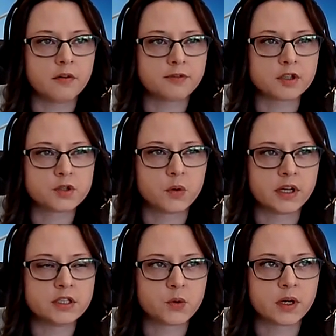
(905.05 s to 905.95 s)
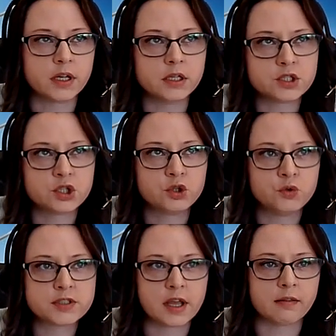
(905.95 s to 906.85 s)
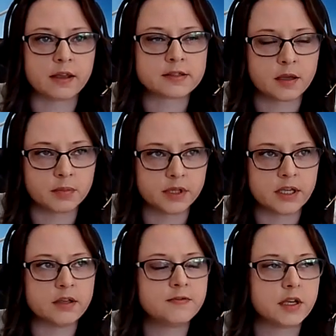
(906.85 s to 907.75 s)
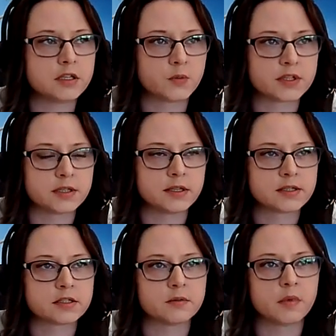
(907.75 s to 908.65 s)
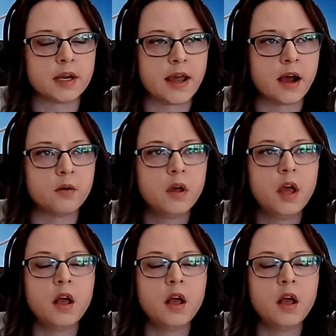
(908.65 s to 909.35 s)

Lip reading: for 2022 sailings, I believe, is what's in the system right now.